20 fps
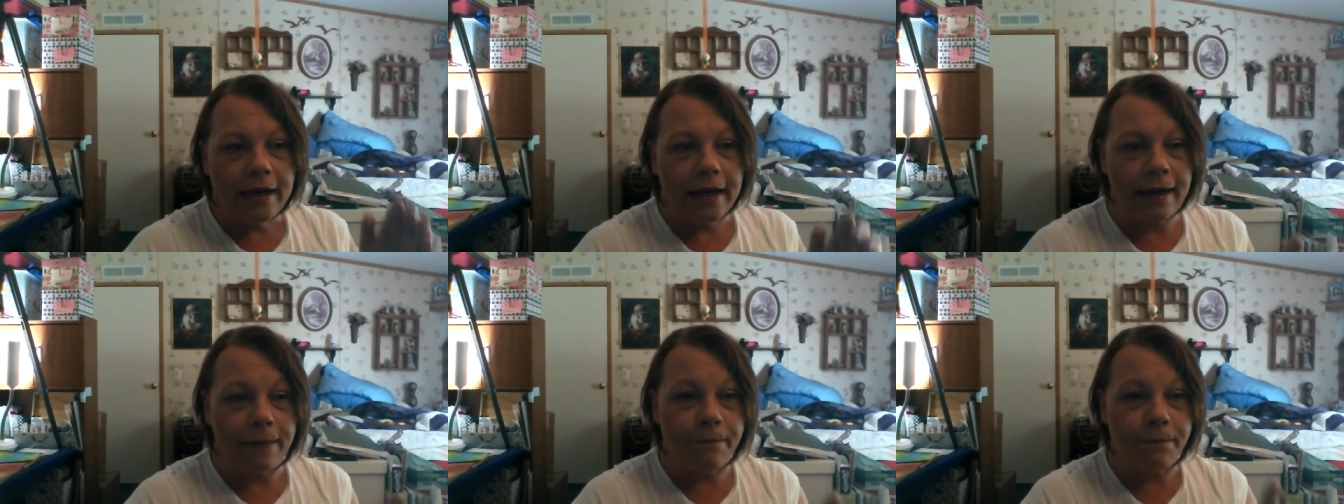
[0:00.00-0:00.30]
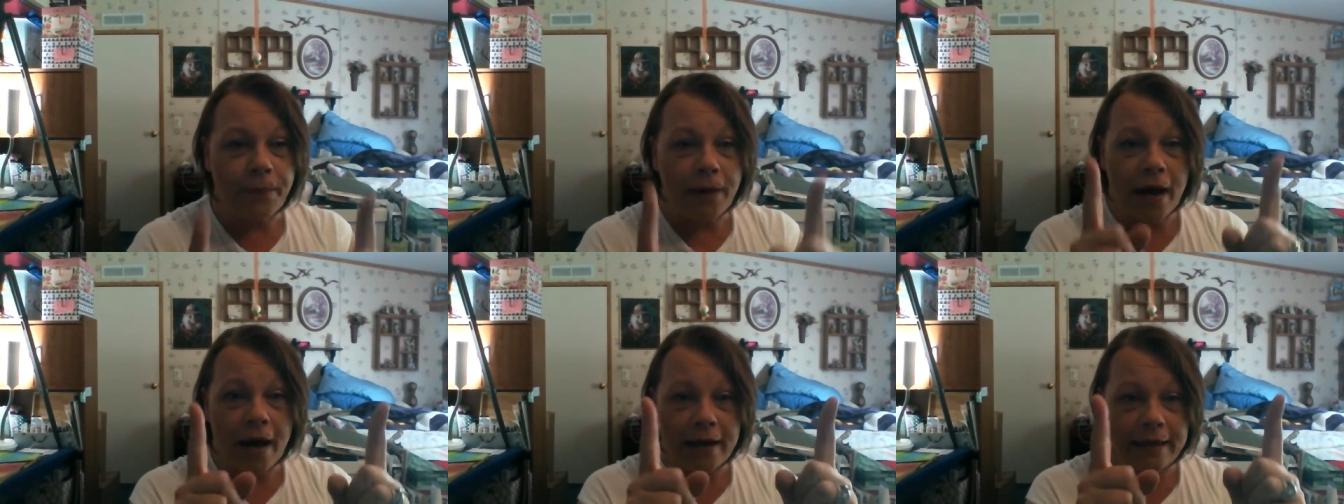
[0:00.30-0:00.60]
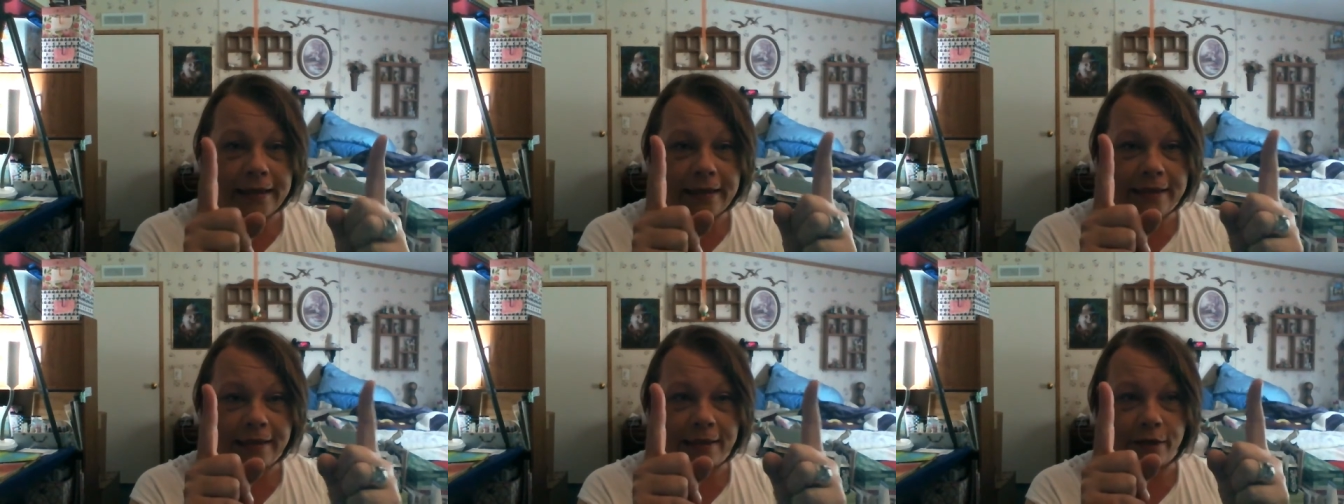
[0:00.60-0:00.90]
And
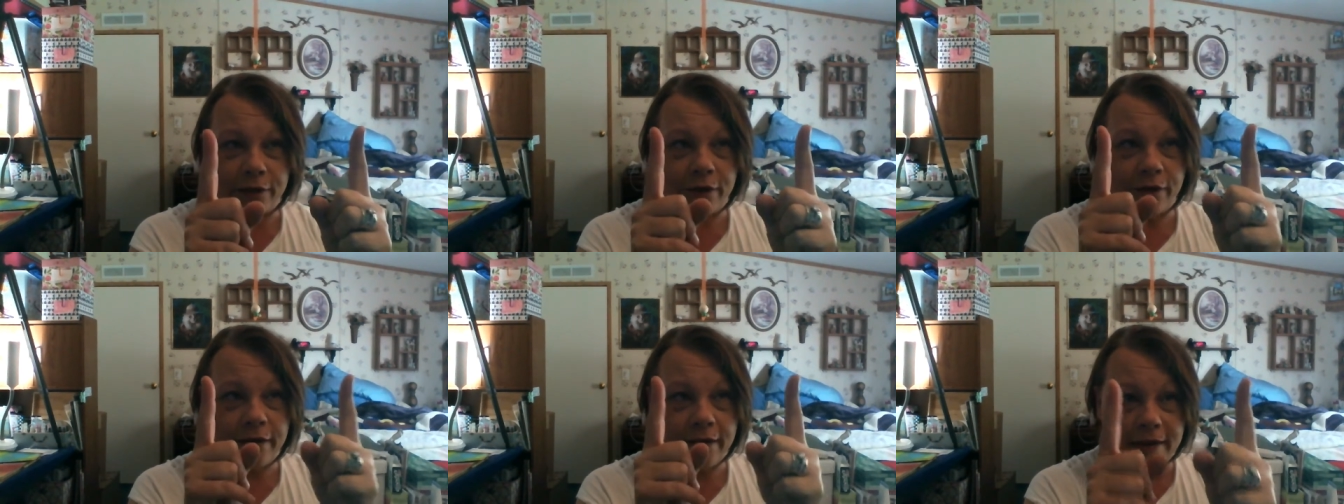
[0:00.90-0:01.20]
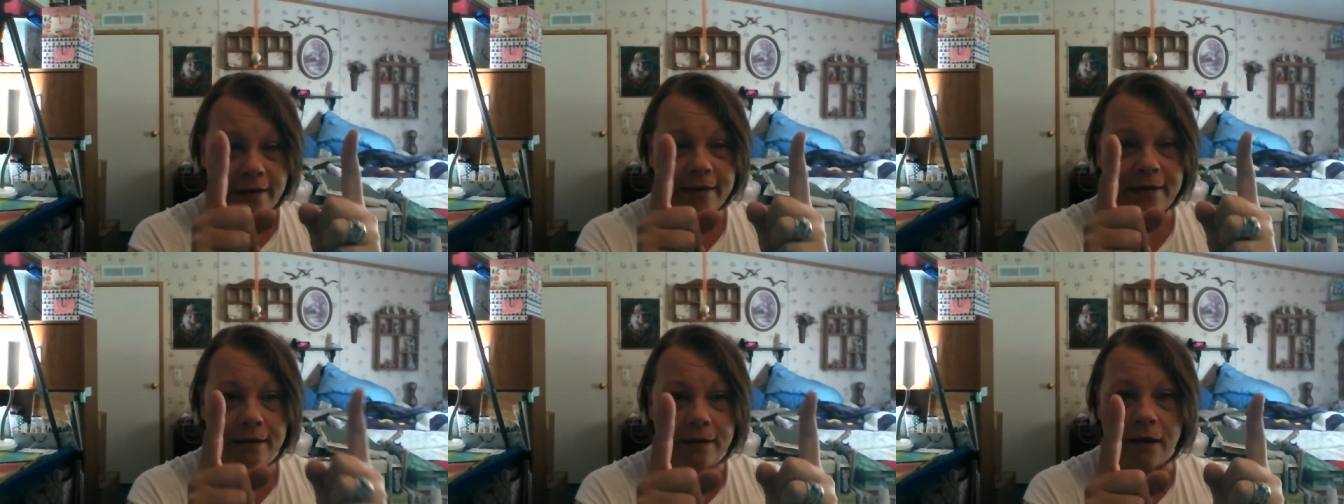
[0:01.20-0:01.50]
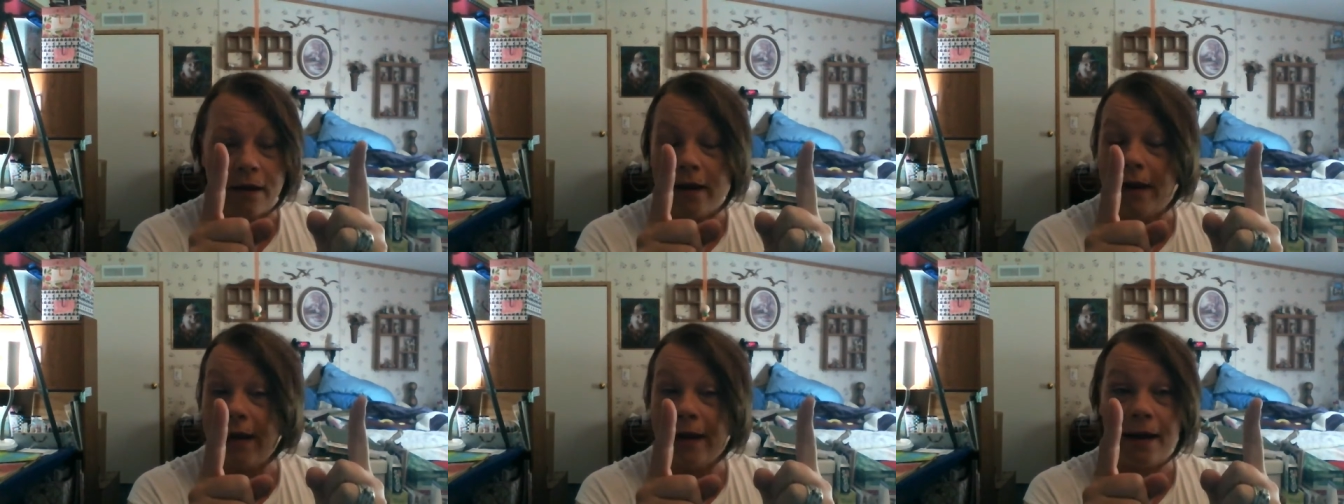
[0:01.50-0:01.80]
bodies that are this
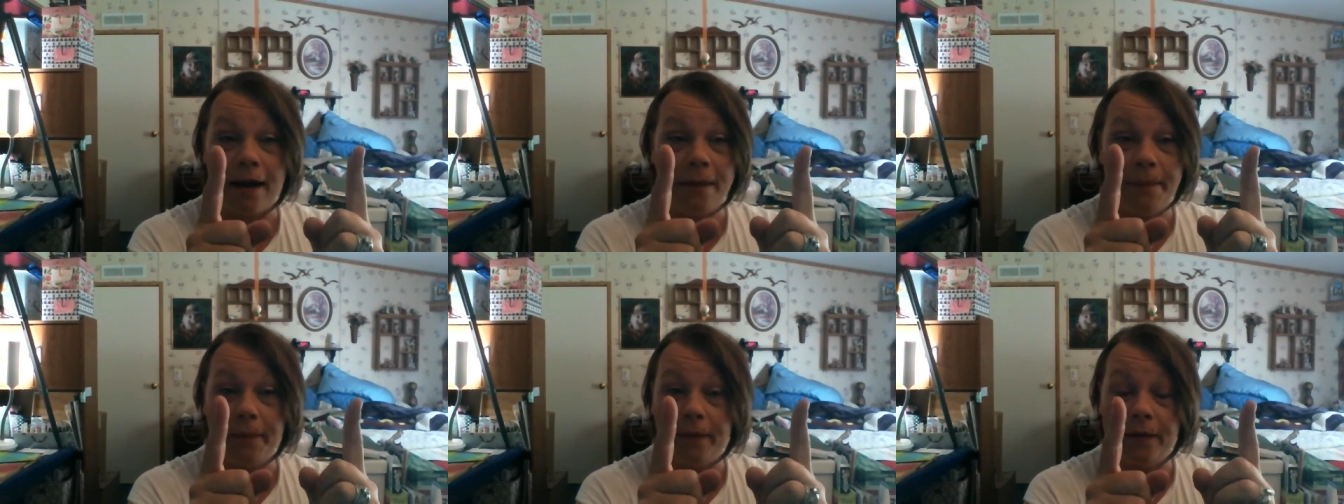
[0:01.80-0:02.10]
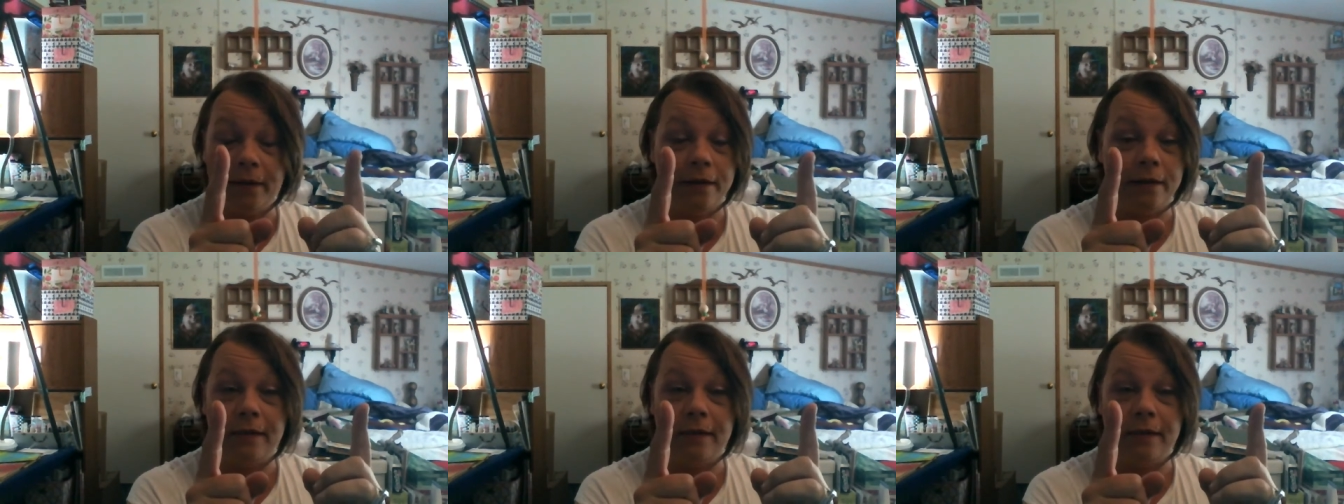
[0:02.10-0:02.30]
long, and I'm,